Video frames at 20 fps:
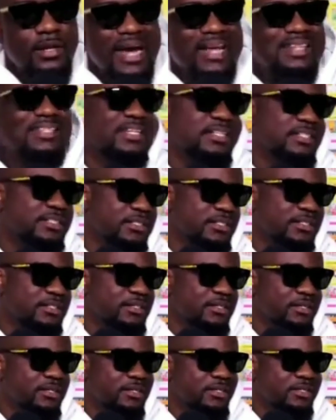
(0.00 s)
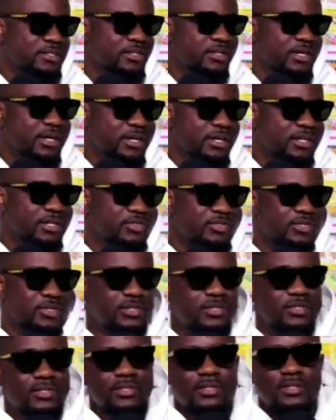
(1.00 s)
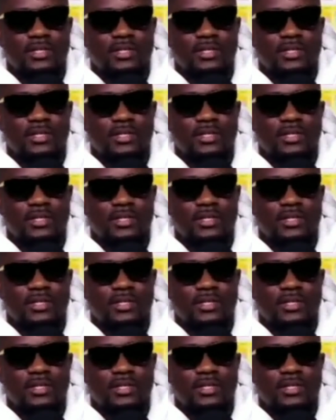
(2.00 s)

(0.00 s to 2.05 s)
attention, yeah, to the industry.